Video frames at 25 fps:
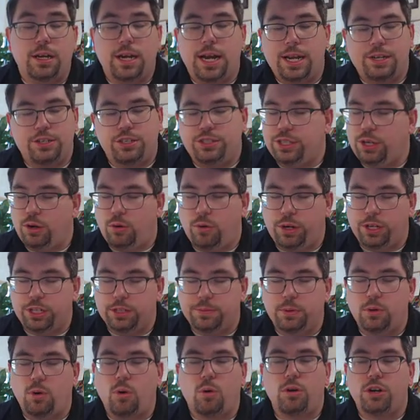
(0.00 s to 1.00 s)
I shouldn't say organs,
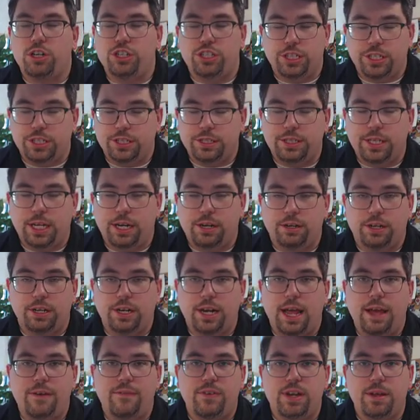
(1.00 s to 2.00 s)
but origins that are going
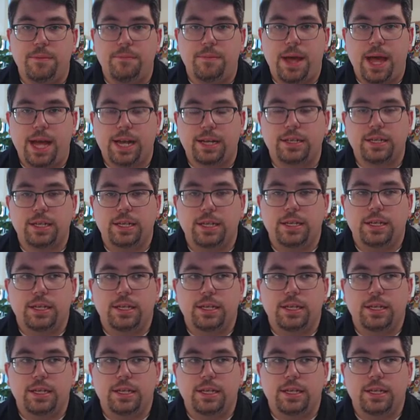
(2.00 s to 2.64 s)
to have an impact